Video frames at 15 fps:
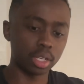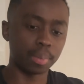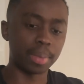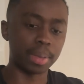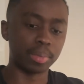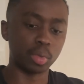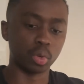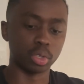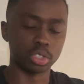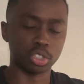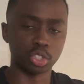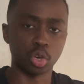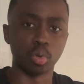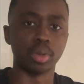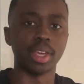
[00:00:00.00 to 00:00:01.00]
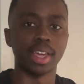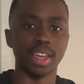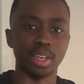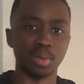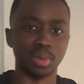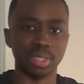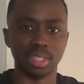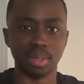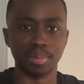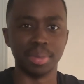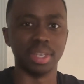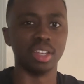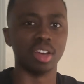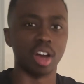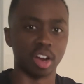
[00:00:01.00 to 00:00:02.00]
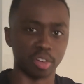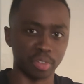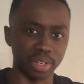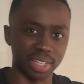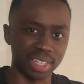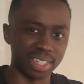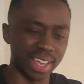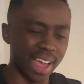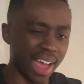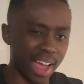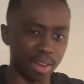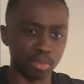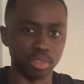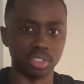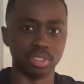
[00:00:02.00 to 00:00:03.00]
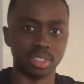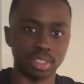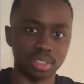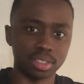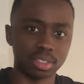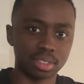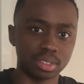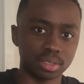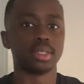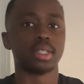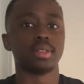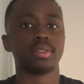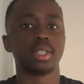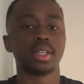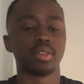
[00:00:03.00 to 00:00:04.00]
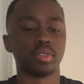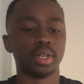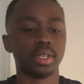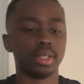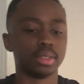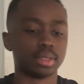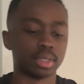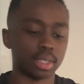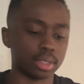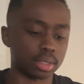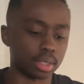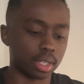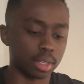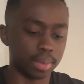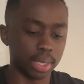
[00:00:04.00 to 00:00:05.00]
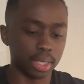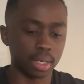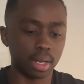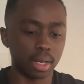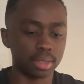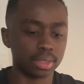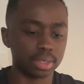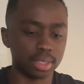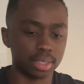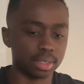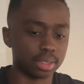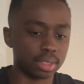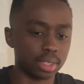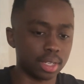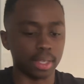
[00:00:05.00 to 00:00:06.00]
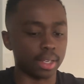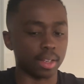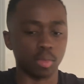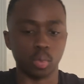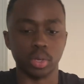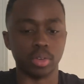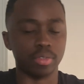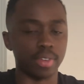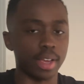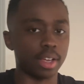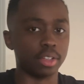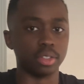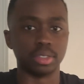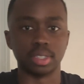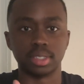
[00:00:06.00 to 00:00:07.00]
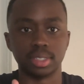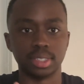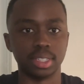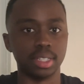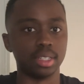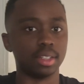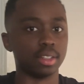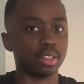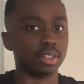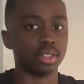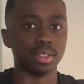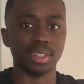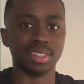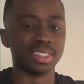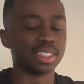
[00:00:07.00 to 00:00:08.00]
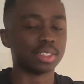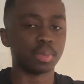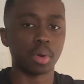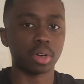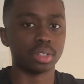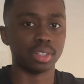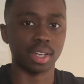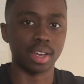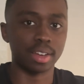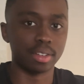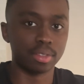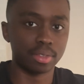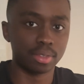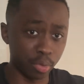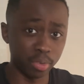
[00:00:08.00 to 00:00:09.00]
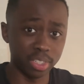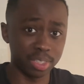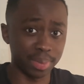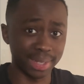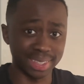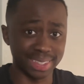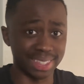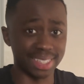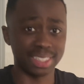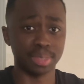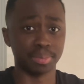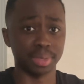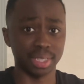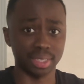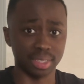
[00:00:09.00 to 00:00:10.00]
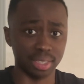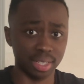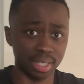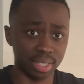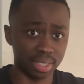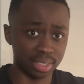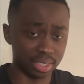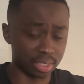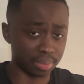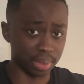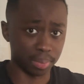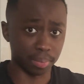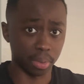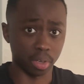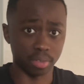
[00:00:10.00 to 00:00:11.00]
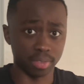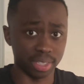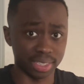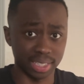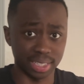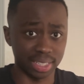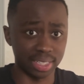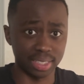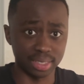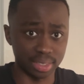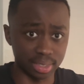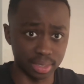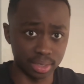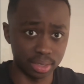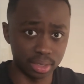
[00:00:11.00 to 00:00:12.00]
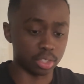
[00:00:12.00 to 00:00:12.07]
Not people who are just okay with the mediocrity and the averageness. As I've said, right, it's going to be a constant thing of where you fail, you succeed, and it's just part of life. Don't expect discipline to be perfect and easy.